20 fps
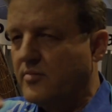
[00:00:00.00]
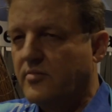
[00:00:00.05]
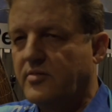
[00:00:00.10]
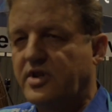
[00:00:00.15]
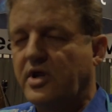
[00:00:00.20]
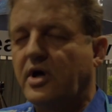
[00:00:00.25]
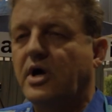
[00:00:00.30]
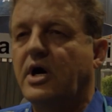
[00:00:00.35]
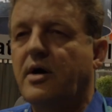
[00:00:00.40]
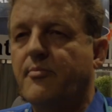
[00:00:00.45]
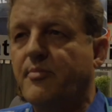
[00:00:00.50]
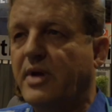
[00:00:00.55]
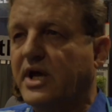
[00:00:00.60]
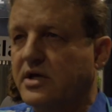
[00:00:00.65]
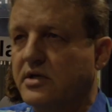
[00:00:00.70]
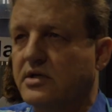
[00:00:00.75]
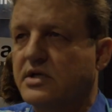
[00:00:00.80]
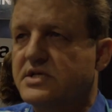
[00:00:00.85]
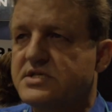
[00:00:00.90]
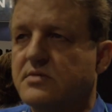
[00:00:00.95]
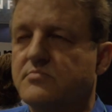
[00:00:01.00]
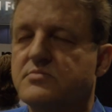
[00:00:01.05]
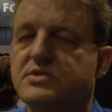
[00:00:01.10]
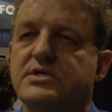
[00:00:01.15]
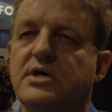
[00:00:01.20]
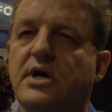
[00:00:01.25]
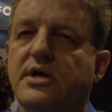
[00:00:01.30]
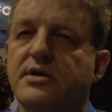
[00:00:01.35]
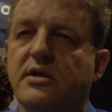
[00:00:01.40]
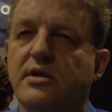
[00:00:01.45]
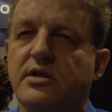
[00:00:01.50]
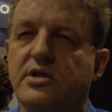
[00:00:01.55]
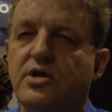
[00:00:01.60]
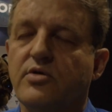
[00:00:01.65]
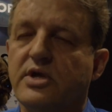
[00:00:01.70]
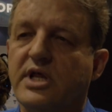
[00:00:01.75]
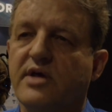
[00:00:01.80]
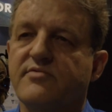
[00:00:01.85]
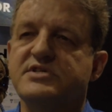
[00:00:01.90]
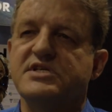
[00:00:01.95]
there are mechanisms under the
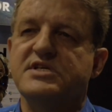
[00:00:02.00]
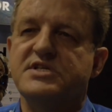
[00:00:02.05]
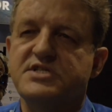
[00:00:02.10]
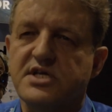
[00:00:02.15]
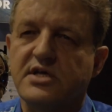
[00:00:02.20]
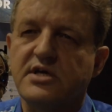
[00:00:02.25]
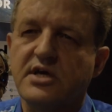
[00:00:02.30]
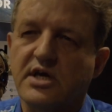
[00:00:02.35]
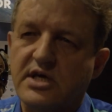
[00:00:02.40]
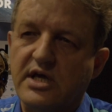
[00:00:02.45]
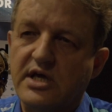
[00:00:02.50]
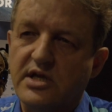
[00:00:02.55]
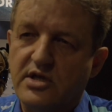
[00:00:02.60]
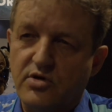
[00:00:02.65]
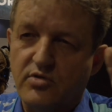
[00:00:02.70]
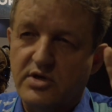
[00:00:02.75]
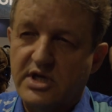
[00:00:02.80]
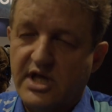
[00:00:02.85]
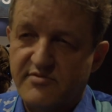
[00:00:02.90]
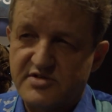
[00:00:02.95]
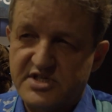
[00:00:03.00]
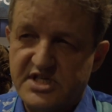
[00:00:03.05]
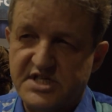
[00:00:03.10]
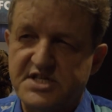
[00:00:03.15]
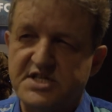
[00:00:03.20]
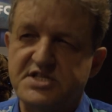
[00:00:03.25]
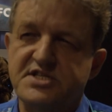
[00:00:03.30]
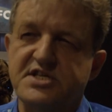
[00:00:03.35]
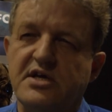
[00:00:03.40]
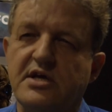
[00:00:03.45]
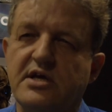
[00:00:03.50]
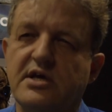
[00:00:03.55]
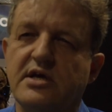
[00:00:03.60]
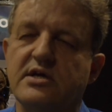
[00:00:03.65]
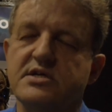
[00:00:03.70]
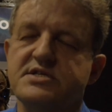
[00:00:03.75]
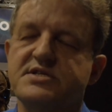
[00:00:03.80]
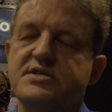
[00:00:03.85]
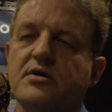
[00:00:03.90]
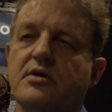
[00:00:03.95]
UNFCCC. Again, UNFCCC
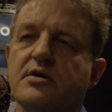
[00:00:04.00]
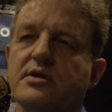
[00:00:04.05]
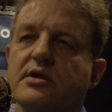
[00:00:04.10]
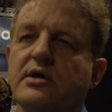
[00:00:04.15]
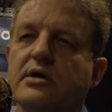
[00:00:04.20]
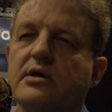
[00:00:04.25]
is not